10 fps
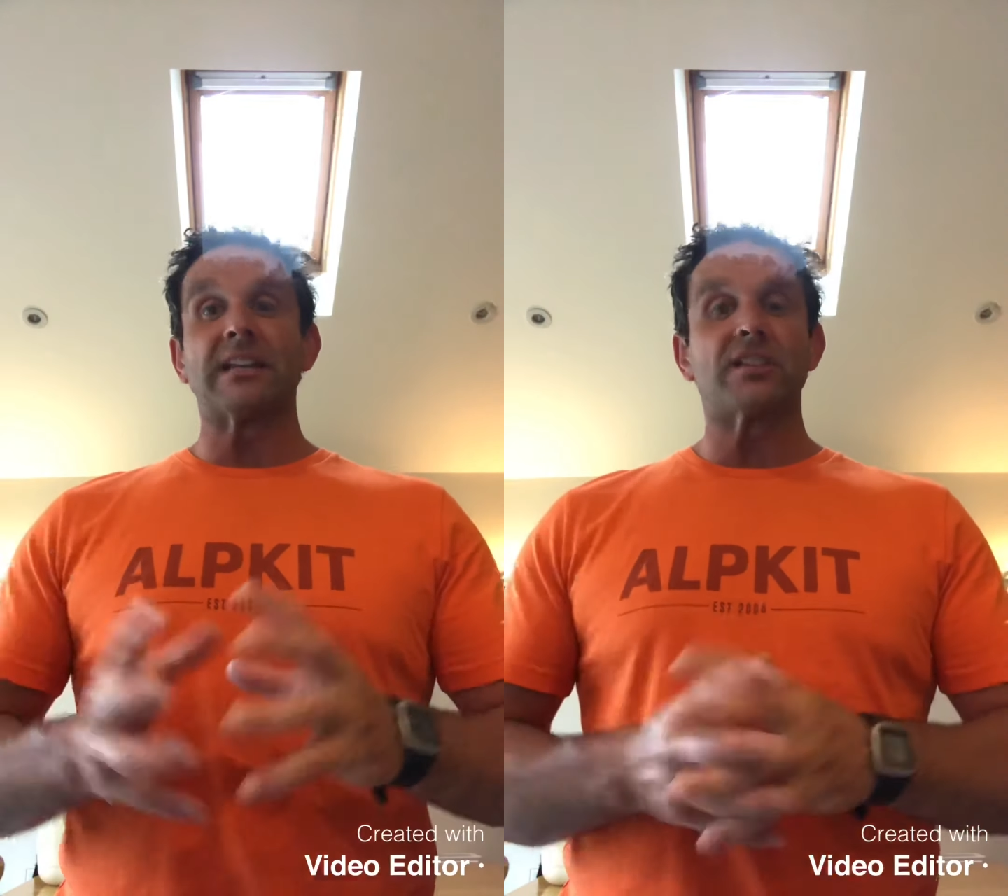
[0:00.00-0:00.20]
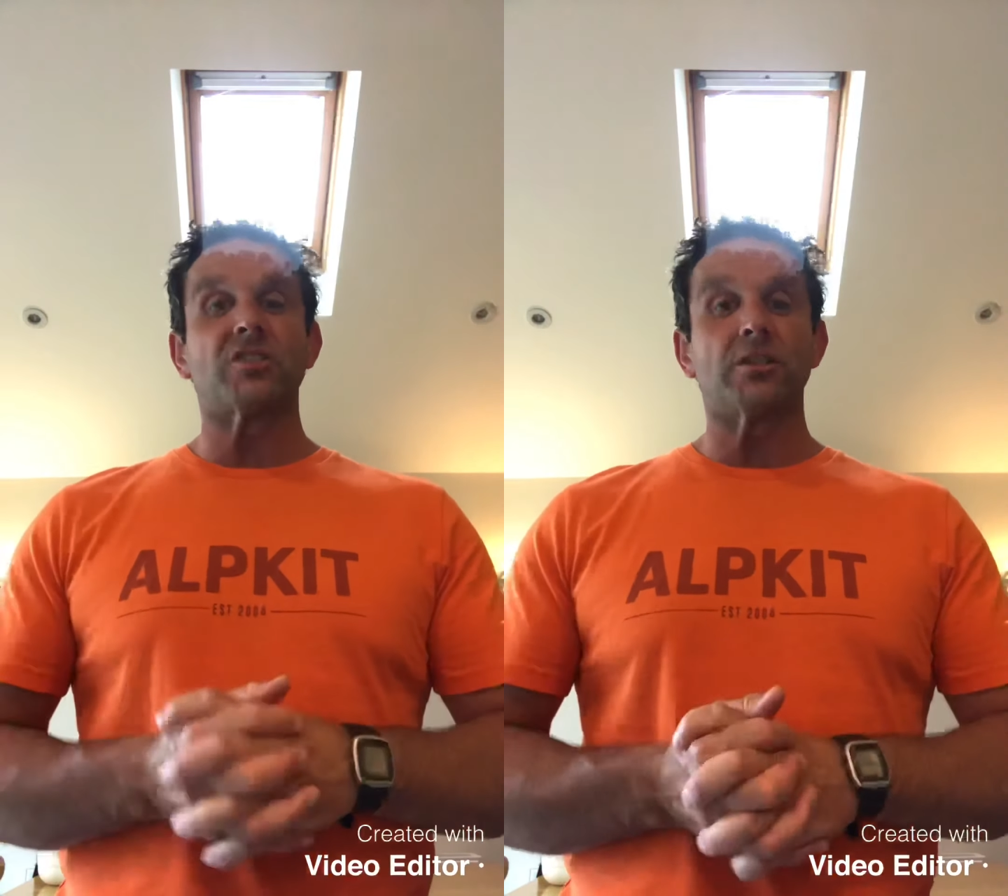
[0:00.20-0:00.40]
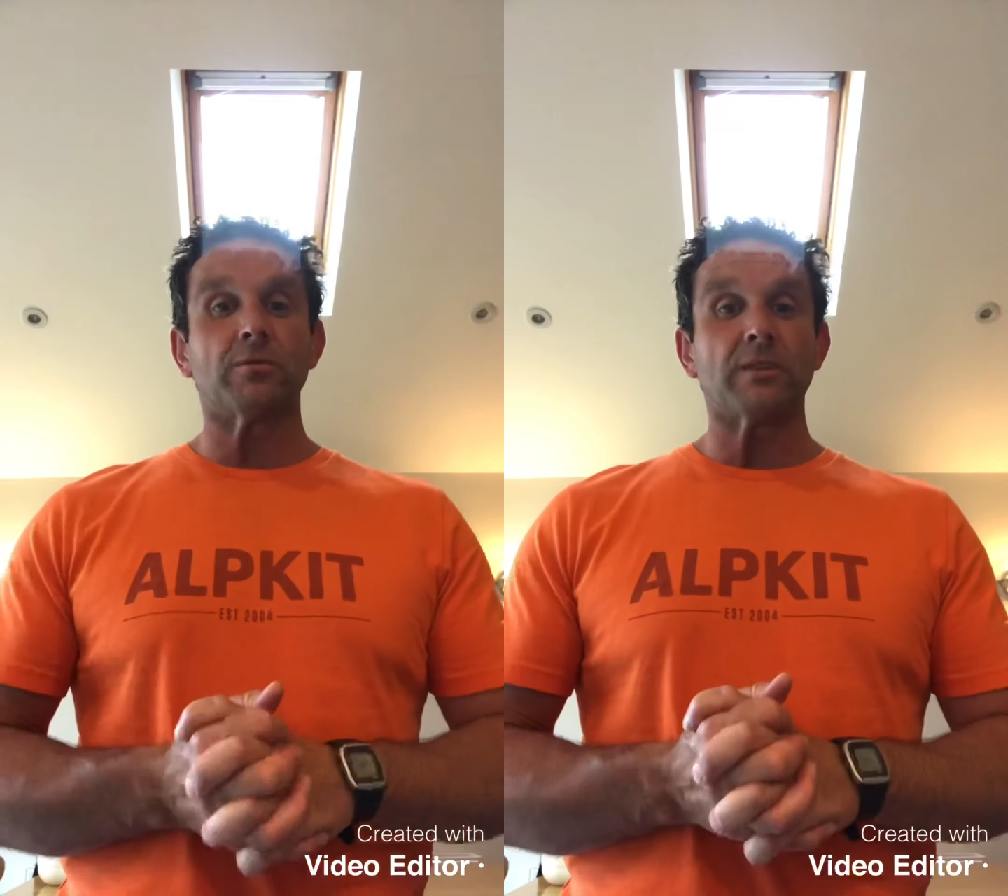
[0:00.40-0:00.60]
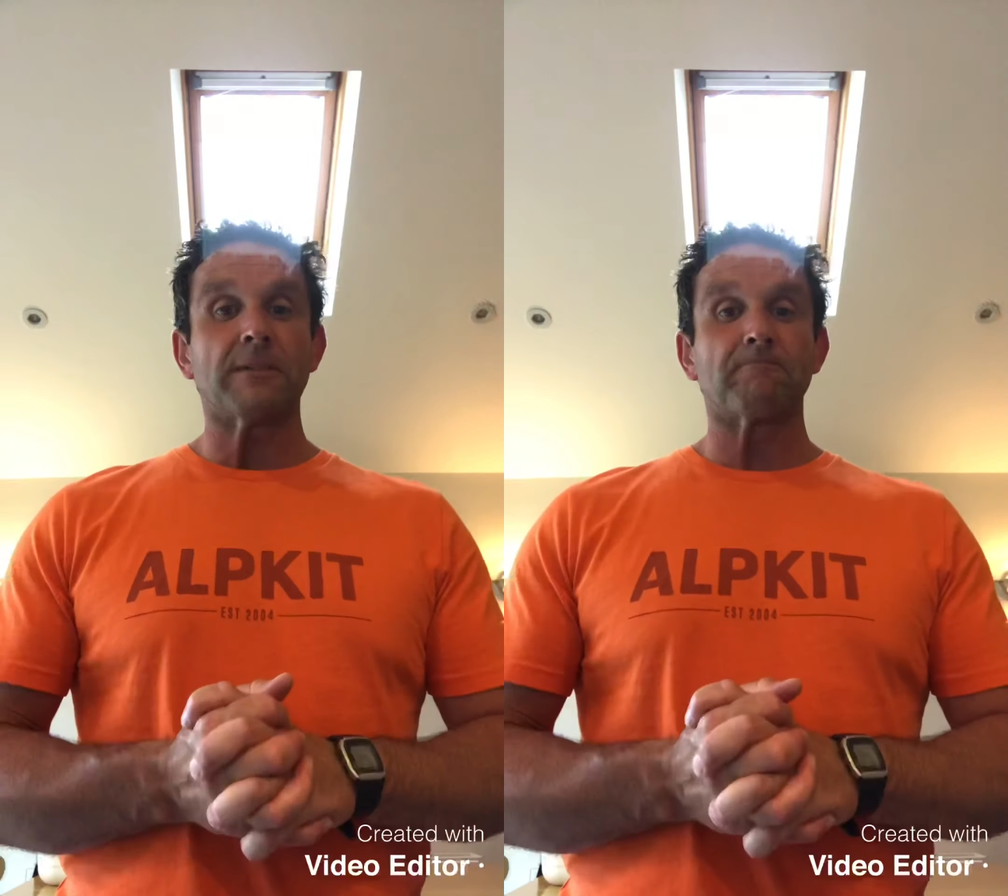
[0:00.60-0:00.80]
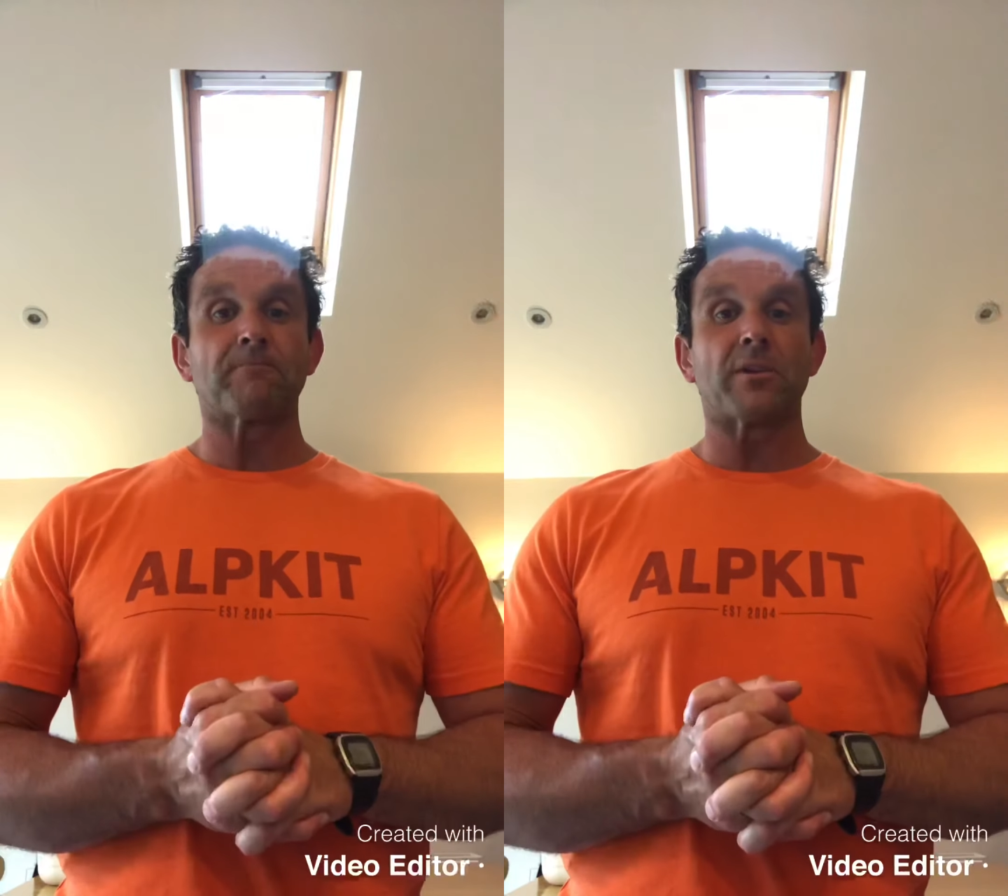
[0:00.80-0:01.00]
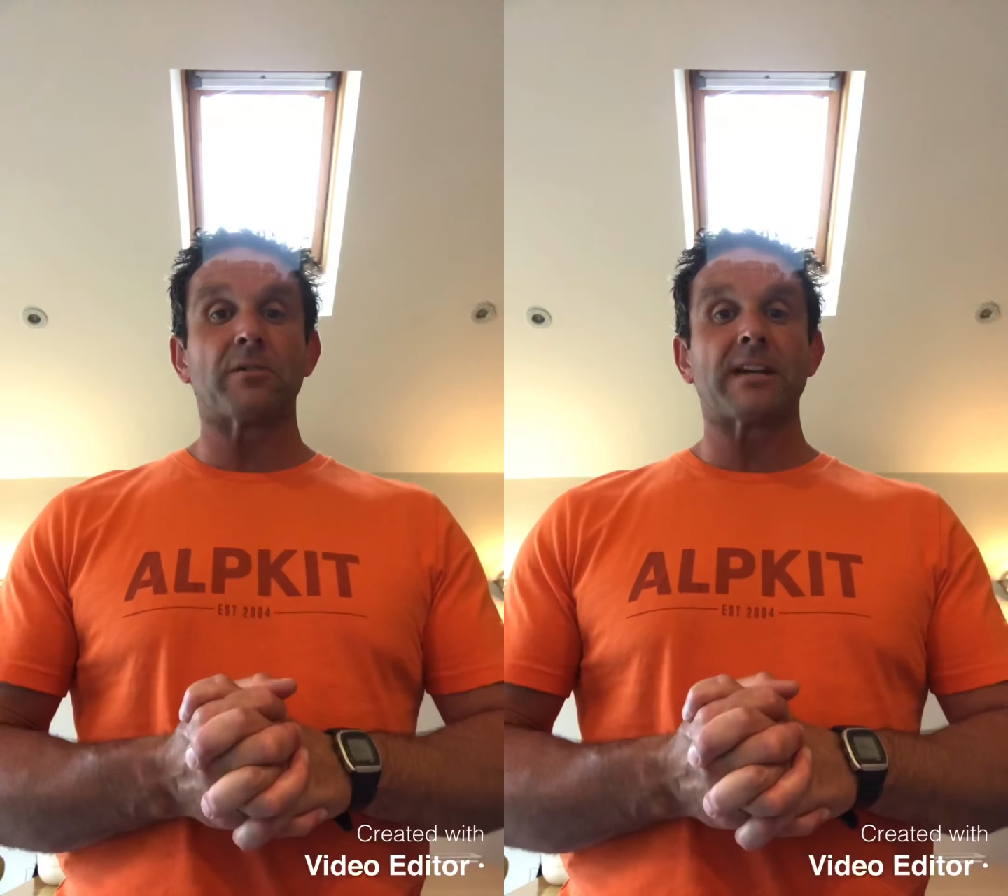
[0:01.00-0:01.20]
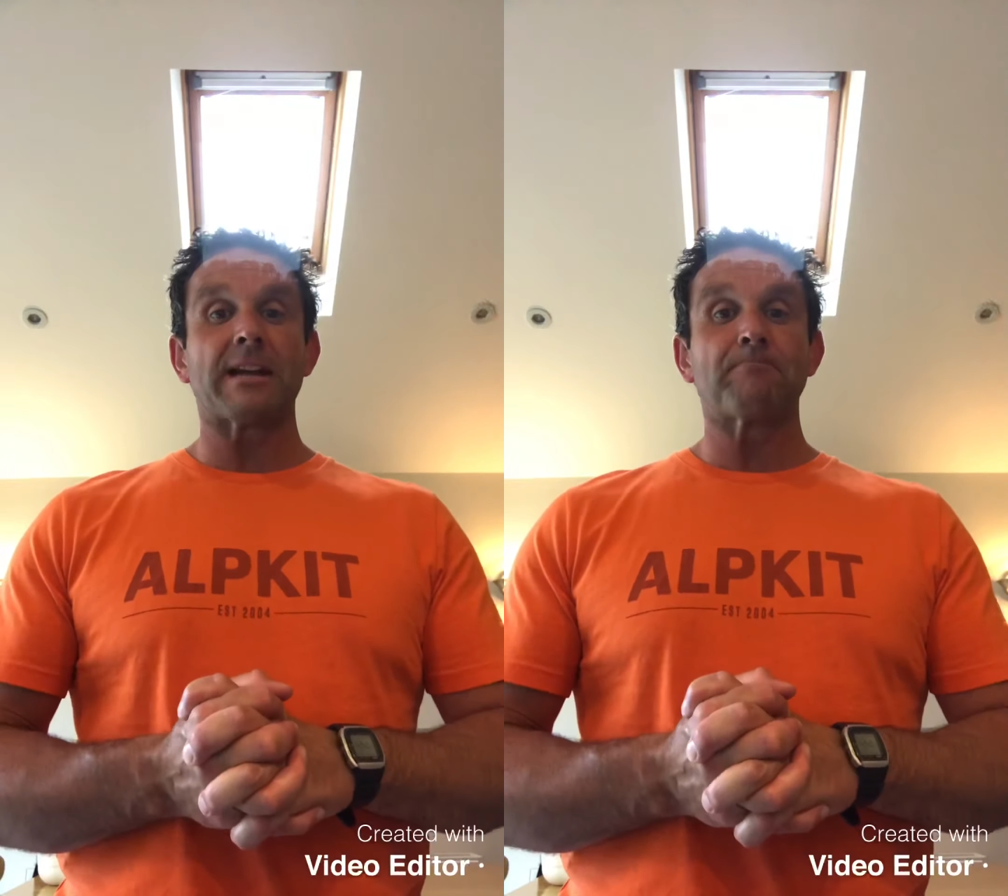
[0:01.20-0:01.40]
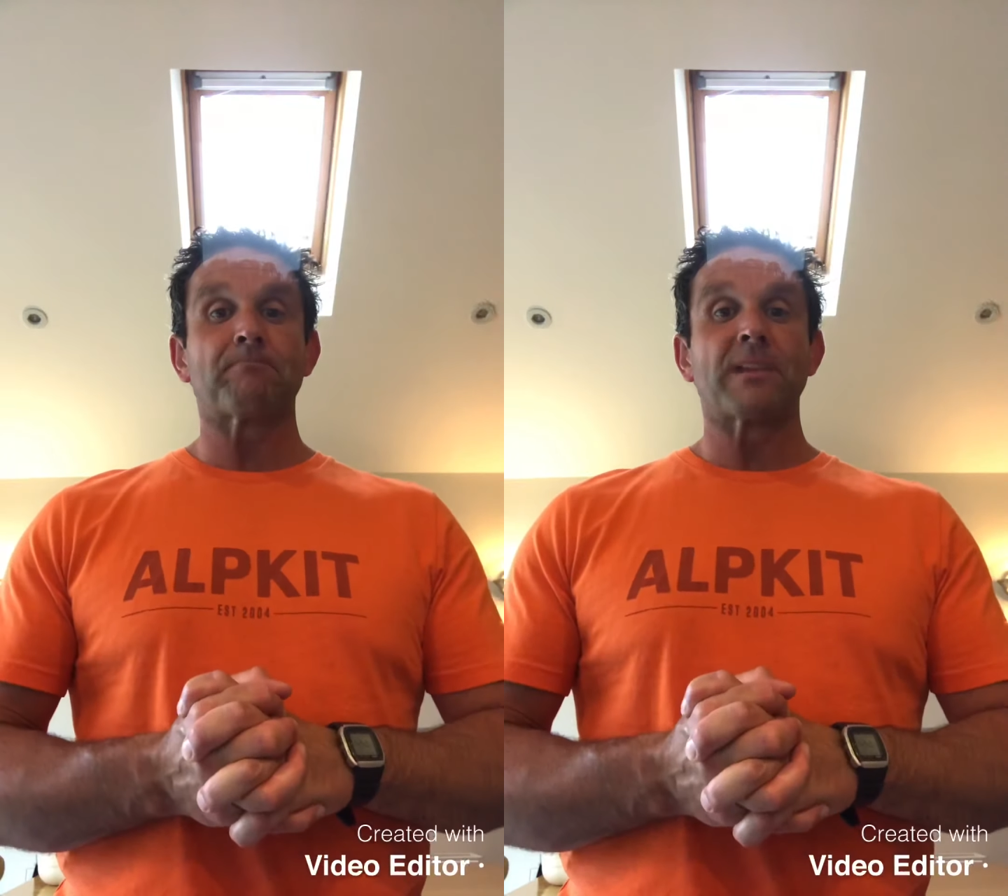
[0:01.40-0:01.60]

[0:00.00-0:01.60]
this unit, okay?